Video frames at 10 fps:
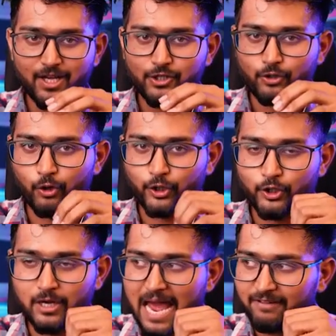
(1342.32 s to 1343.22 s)
So
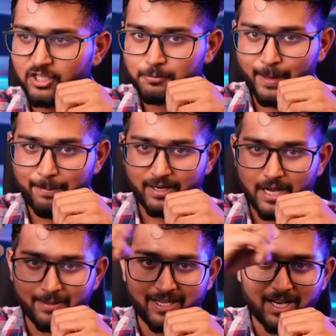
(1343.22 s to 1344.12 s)
you'll have this paper
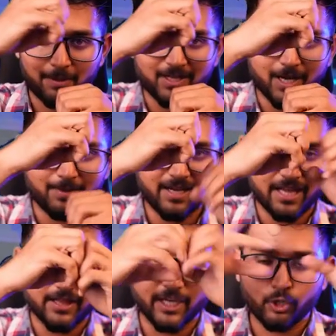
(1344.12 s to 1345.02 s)
coming,
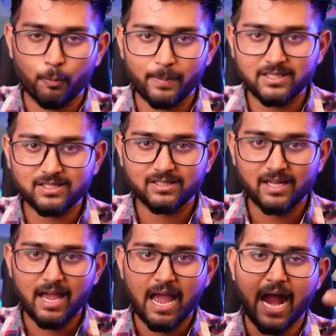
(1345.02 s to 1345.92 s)
and then it opens
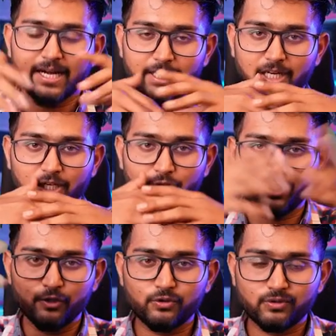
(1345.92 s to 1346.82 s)
and it'll
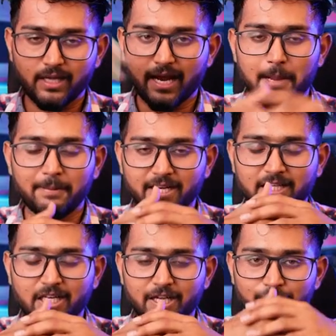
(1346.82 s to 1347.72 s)

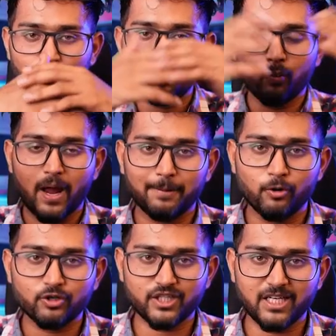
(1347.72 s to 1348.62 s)
give you one
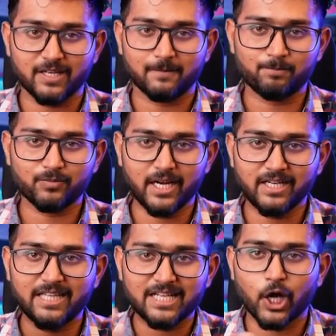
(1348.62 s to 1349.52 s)
more scene,
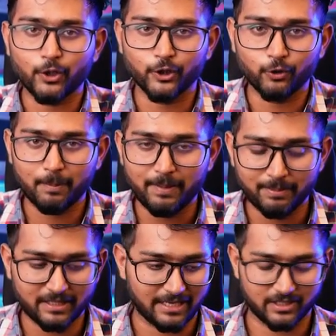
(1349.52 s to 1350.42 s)
right? That's how you do a
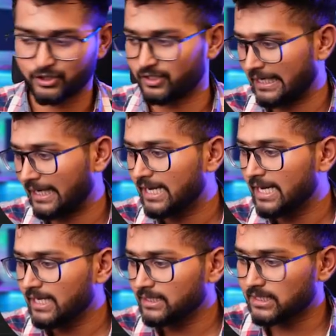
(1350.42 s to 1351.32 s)
paper transition thing.
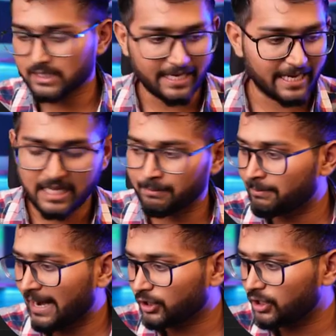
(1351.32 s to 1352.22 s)
Just again,
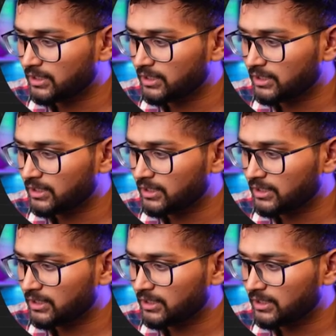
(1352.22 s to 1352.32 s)
coming back to the